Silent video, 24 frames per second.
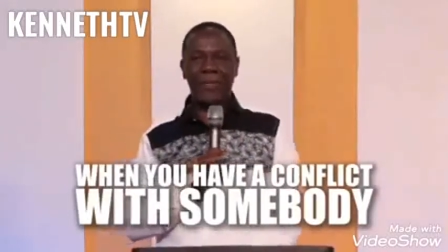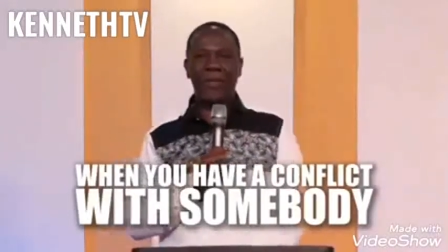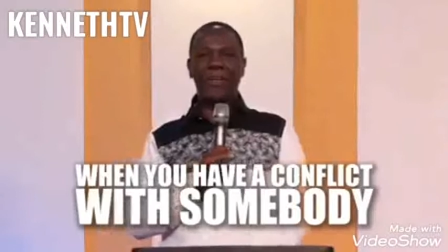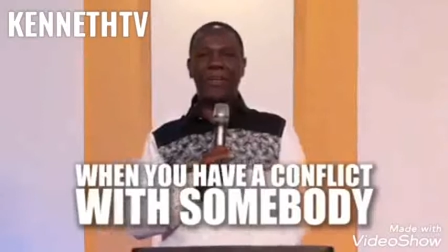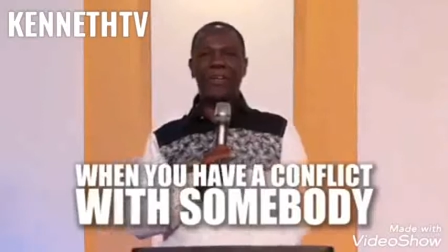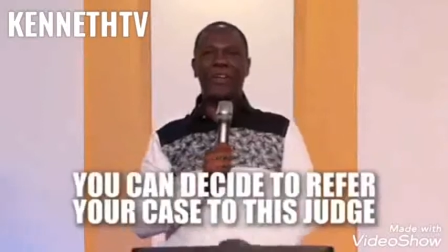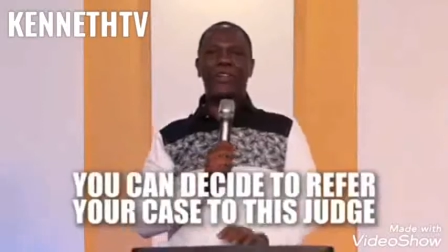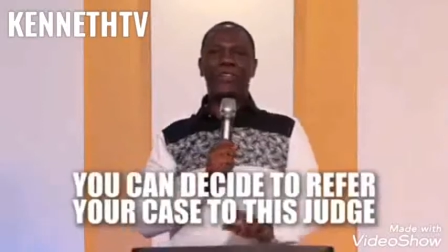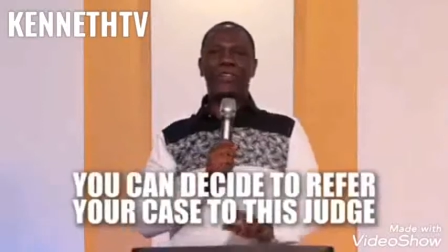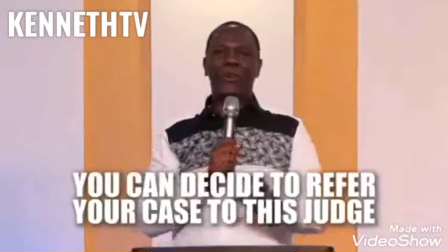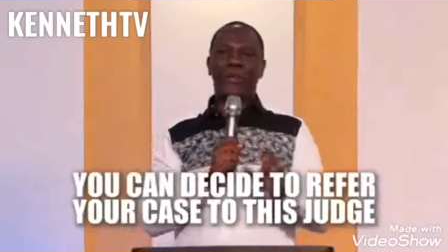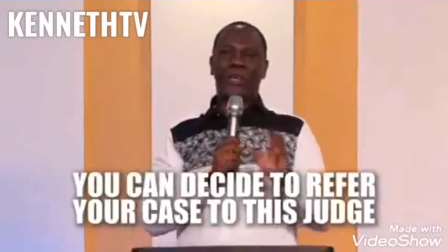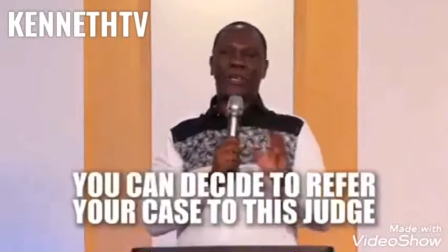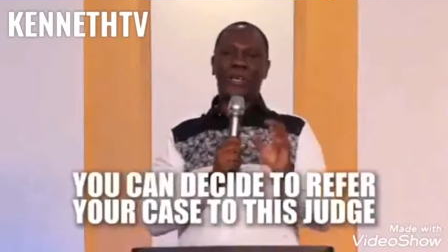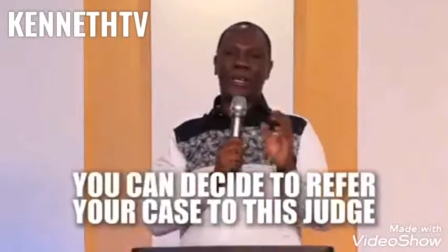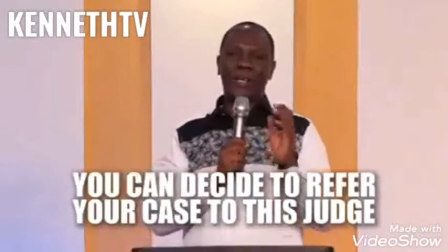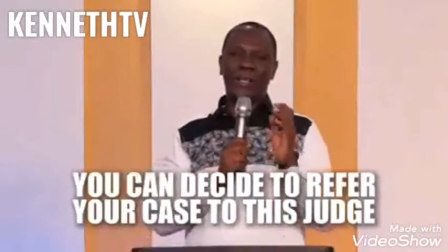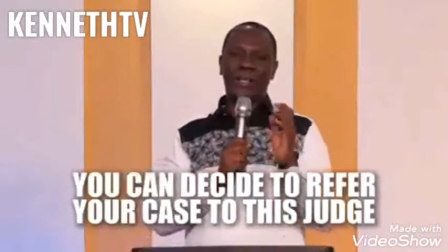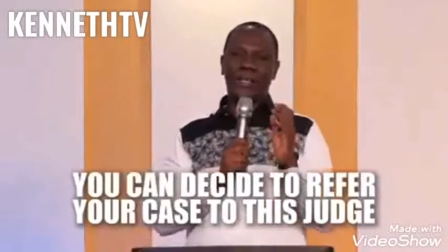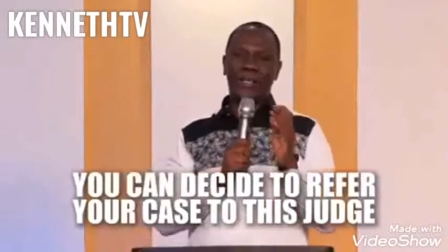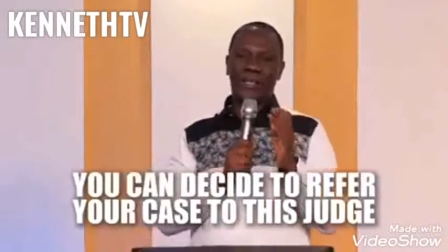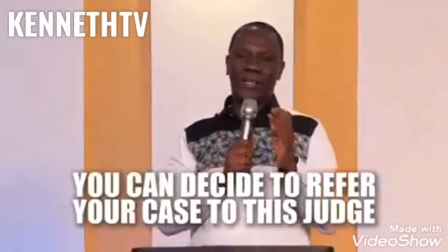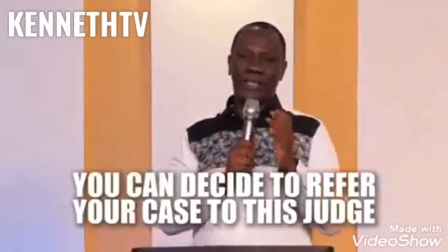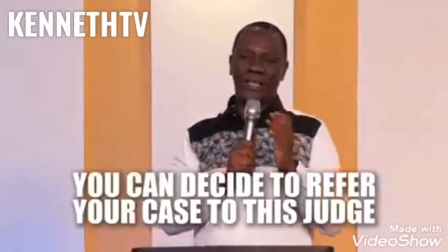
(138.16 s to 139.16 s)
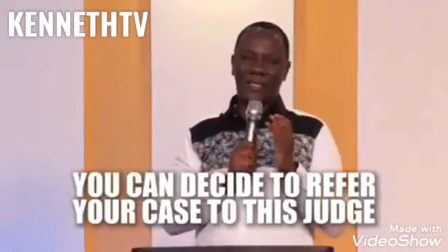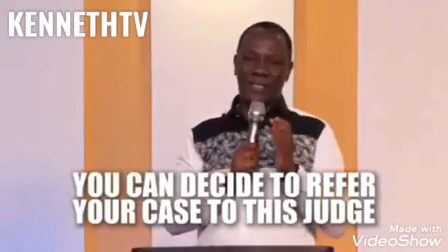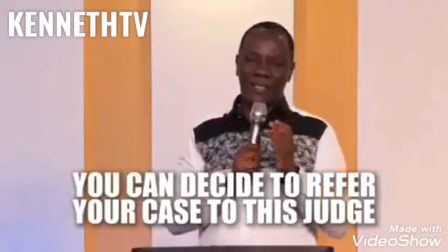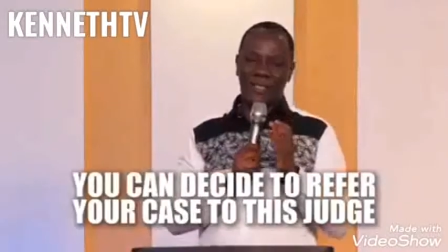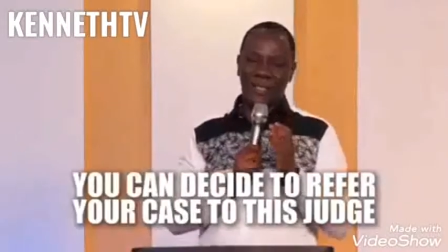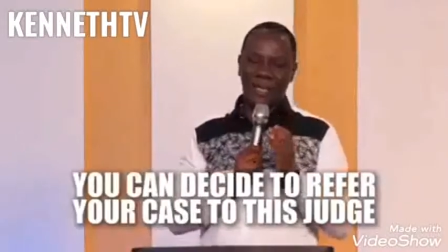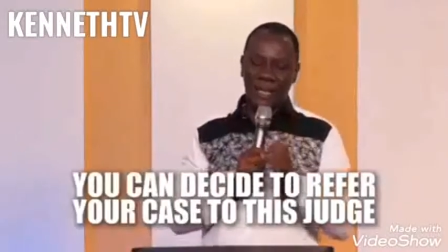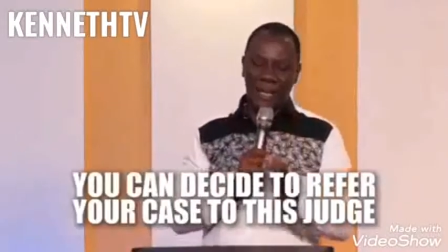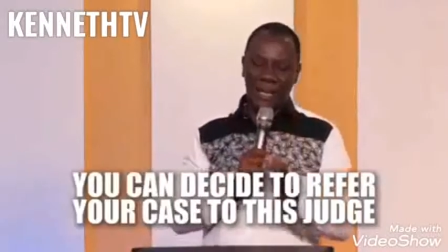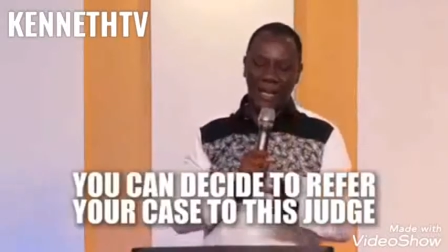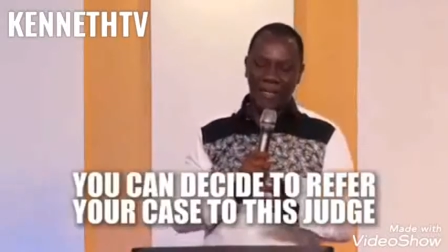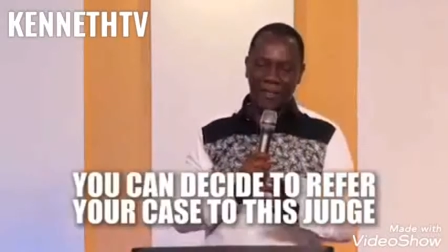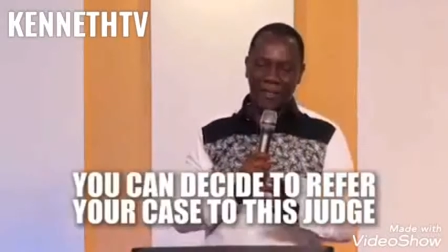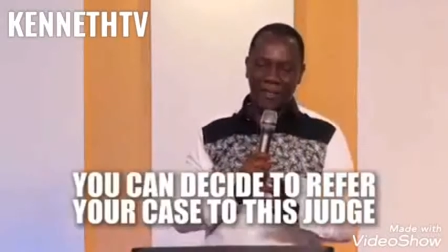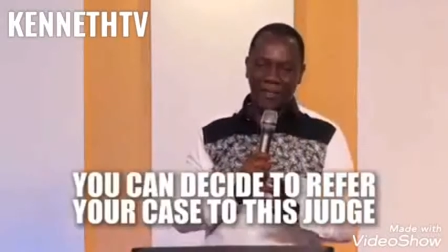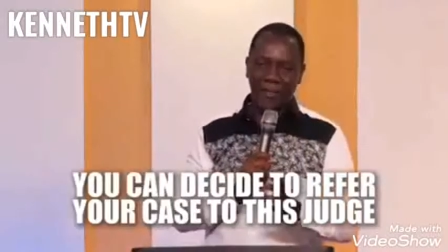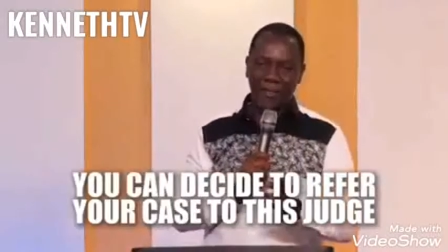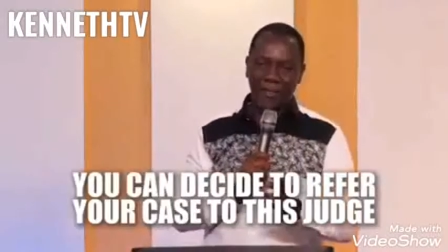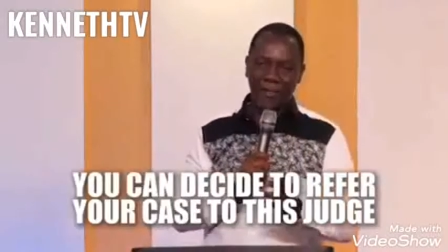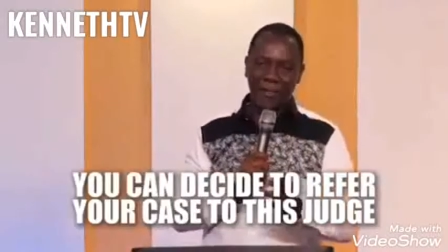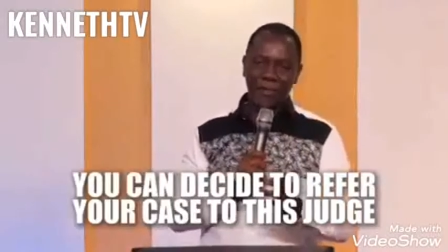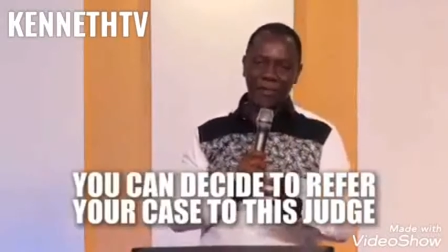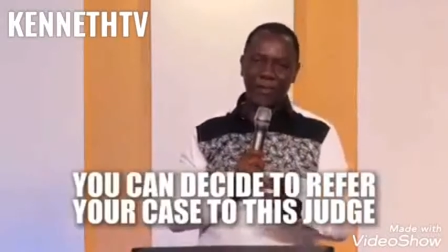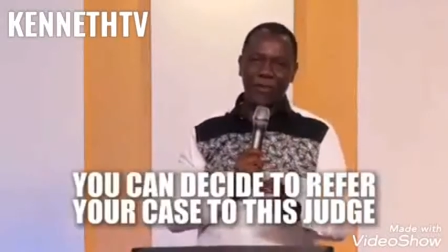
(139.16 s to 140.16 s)
you can decide
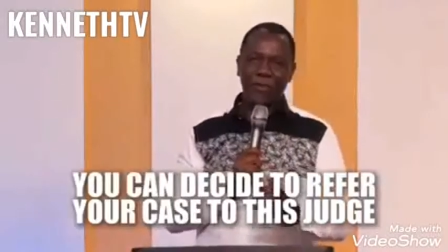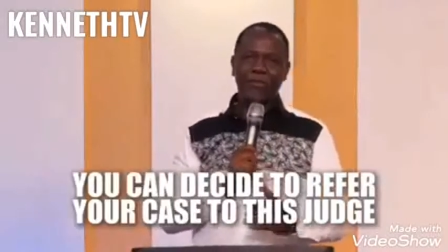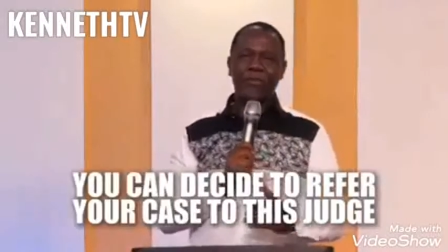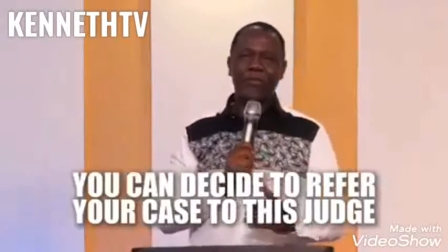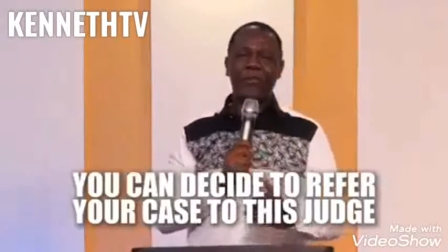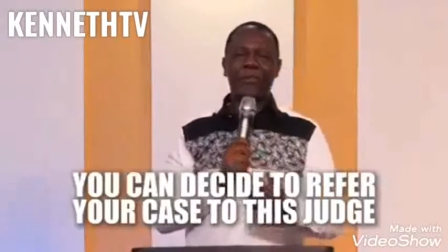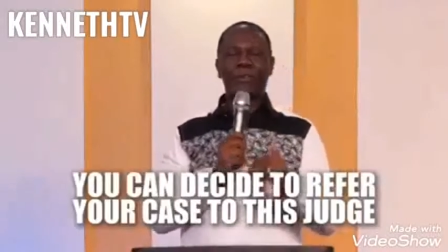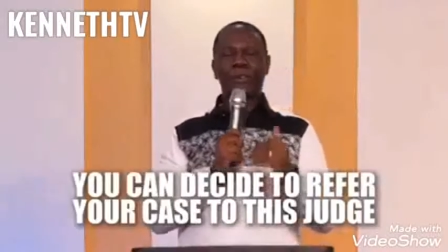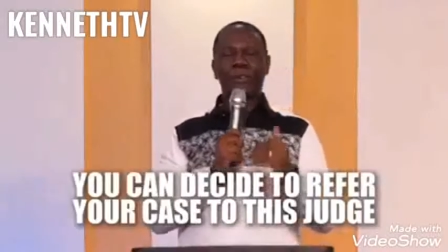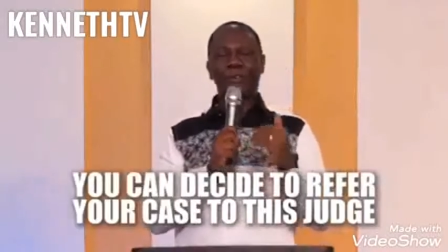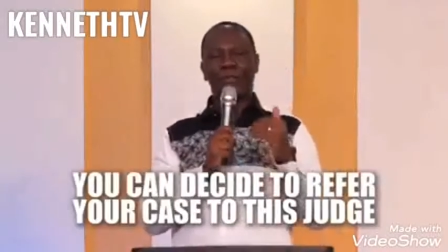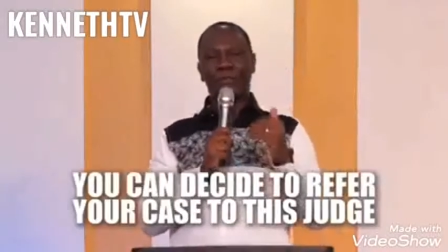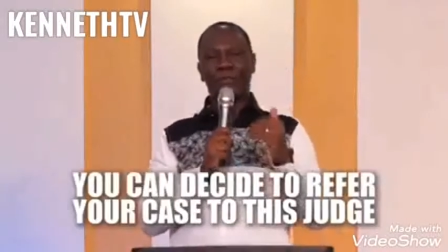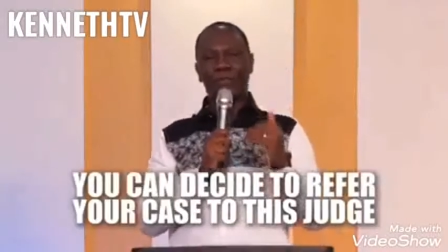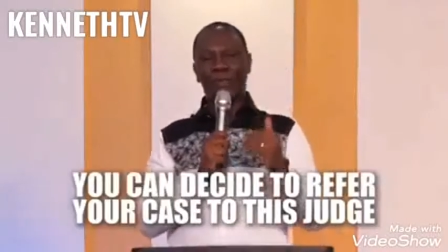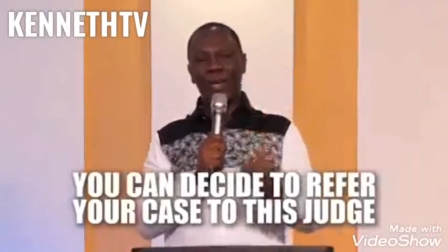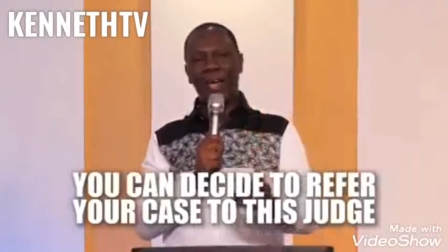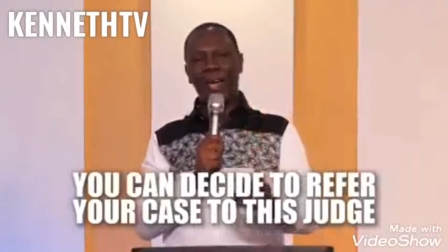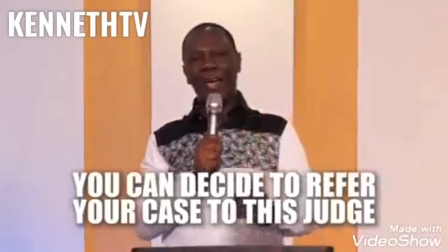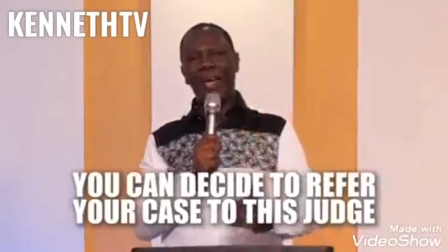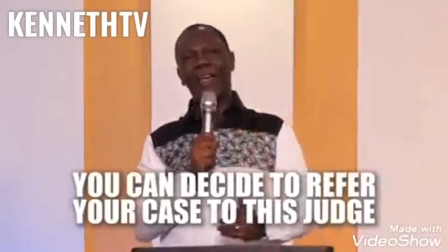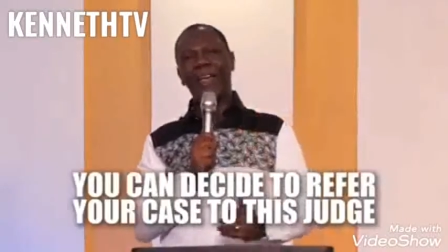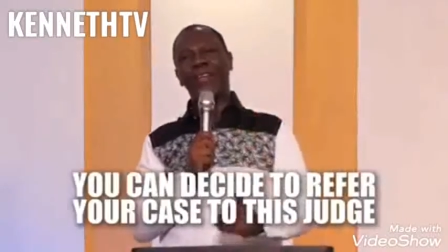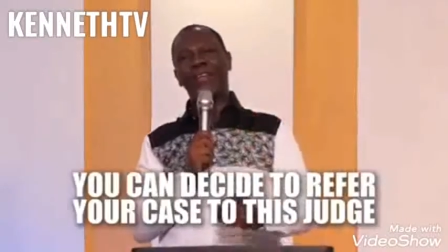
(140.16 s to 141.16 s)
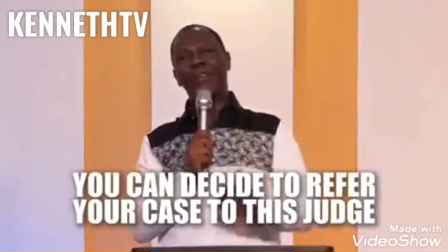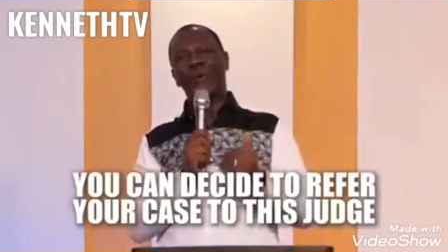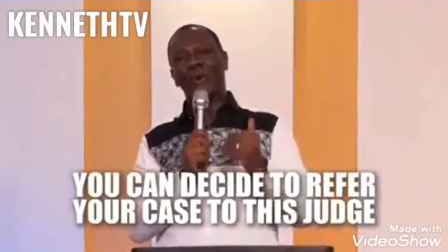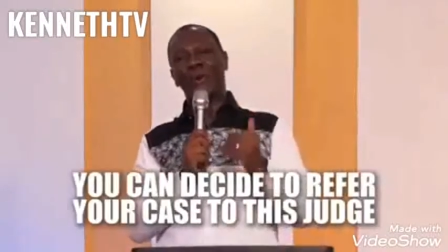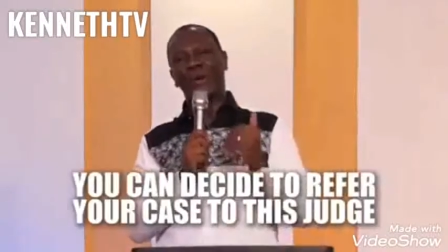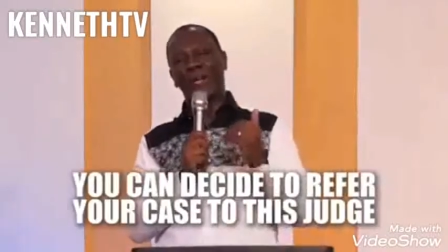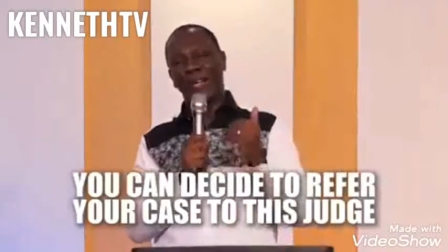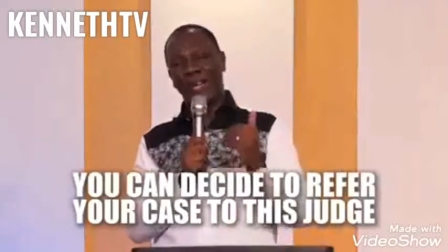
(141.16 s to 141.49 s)
to refer your